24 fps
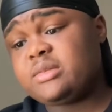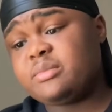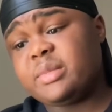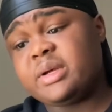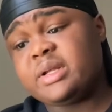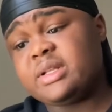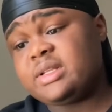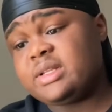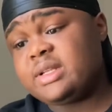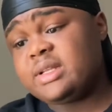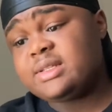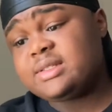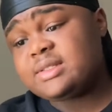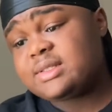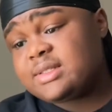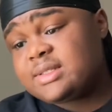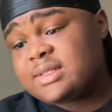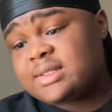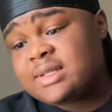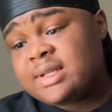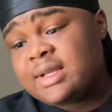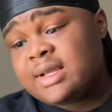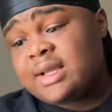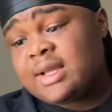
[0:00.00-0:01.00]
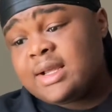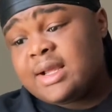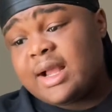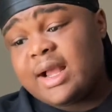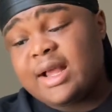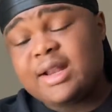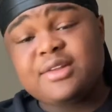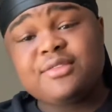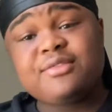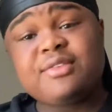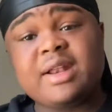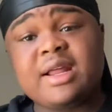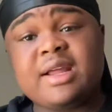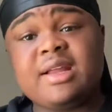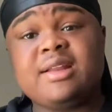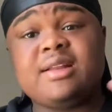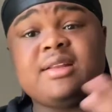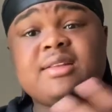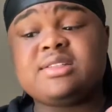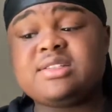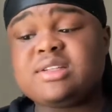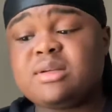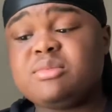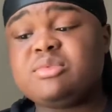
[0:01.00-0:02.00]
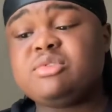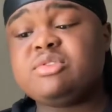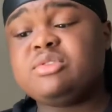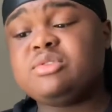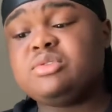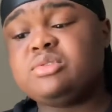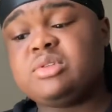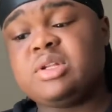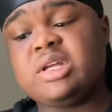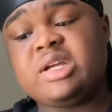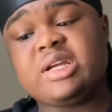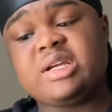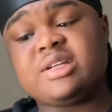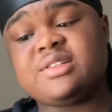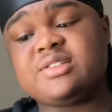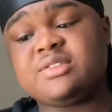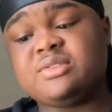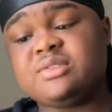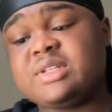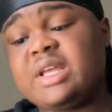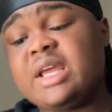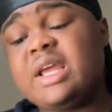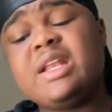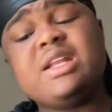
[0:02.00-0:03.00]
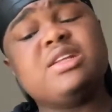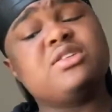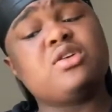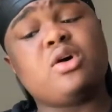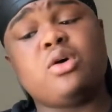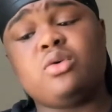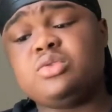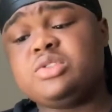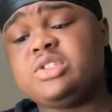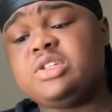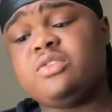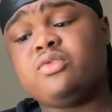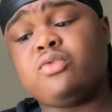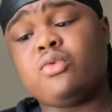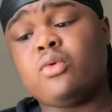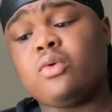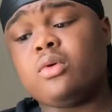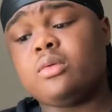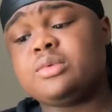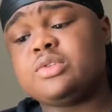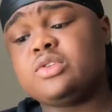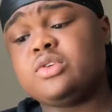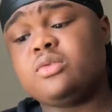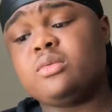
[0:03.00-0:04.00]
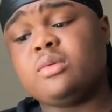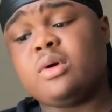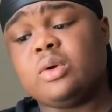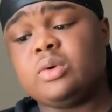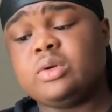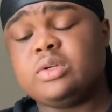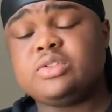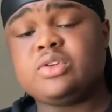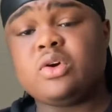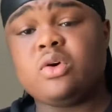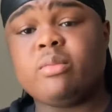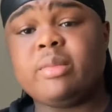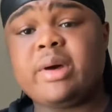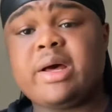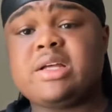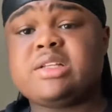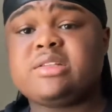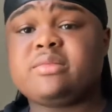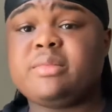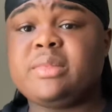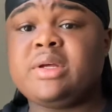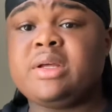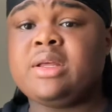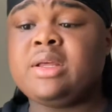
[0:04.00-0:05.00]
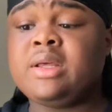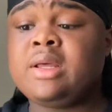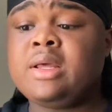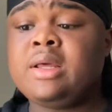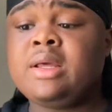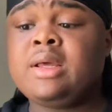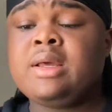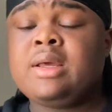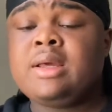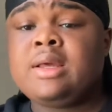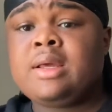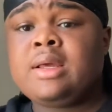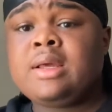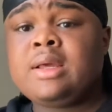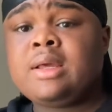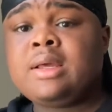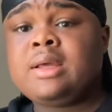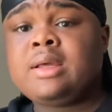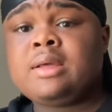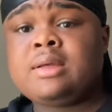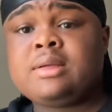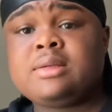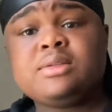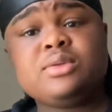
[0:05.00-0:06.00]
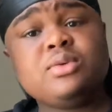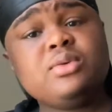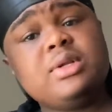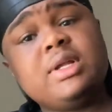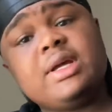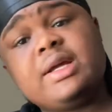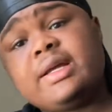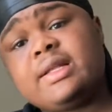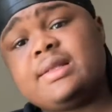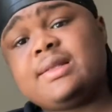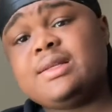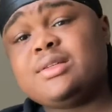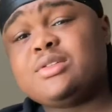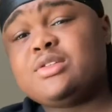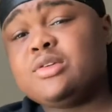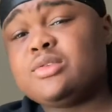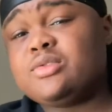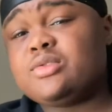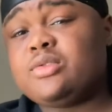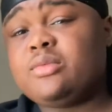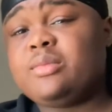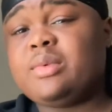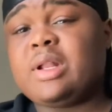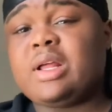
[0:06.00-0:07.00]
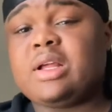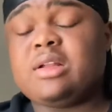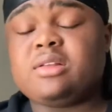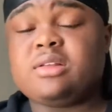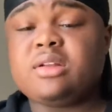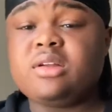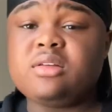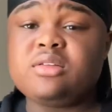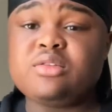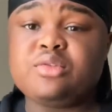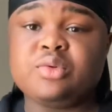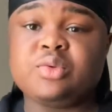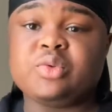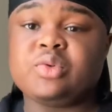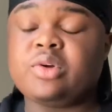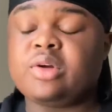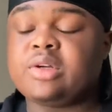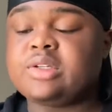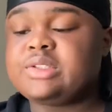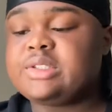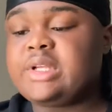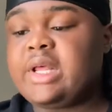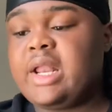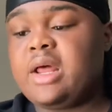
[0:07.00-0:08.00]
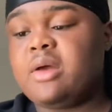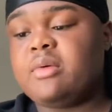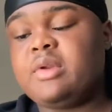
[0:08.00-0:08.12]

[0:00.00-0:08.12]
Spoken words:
But this, I just feel like some shoes you look at shoes, and it's OG form too on the toe box, but you look at these shoes and you be like, these shoes are going to sell out.